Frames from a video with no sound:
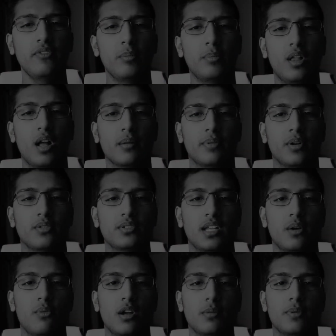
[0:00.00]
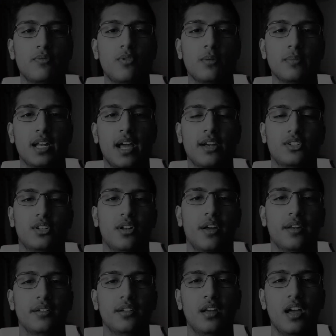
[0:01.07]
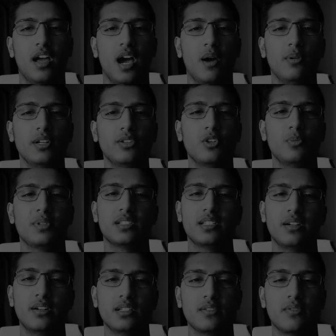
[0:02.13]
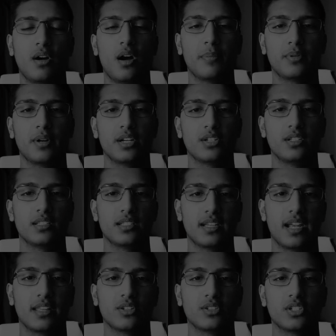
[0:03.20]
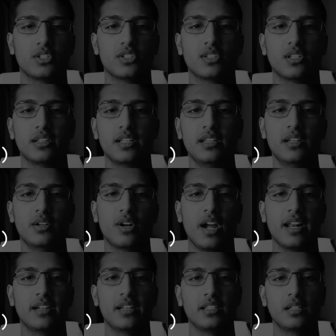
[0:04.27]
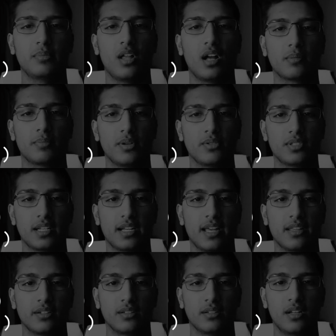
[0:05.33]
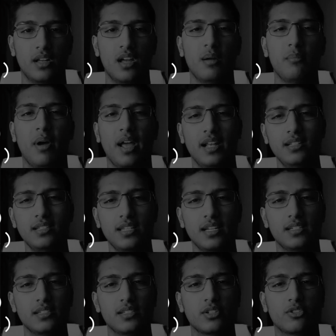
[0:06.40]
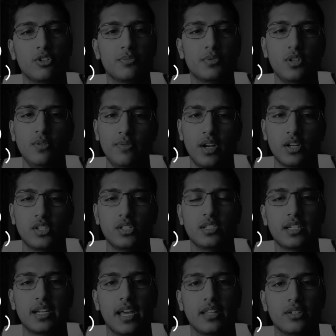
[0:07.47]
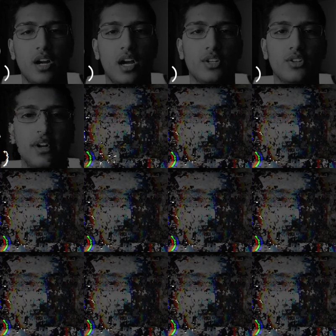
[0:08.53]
a blog post that I want to perform an action on. I want to group a series of operations together, such as deleting or editing the blog post together. My instinct is to group 2 functions together under an